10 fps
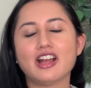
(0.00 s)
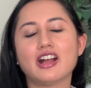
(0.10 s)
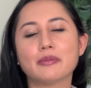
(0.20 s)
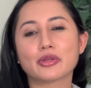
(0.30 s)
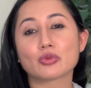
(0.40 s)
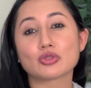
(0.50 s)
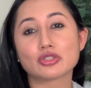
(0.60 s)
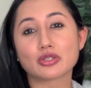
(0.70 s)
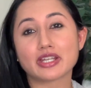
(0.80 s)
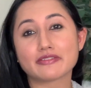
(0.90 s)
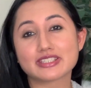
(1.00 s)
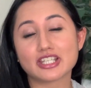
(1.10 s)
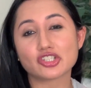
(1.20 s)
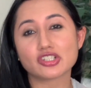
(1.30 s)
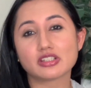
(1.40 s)
but it was also kind of
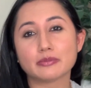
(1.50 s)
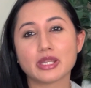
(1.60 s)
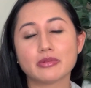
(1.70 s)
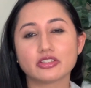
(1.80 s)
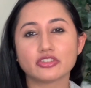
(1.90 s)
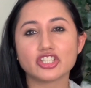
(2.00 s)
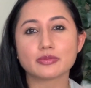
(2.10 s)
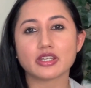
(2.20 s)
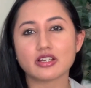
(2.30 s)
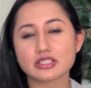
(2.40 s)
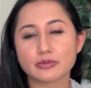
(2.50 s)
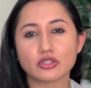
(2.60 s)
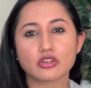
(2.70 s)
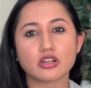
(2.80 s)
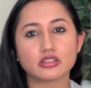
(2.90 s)
essential to be able to reach my
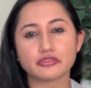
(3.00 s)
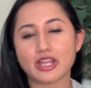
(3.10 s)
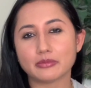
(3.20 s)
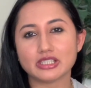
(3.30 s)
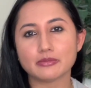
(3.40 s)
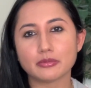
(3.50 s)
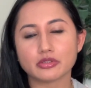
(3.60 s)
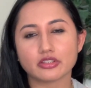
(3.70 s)
husband or another family member,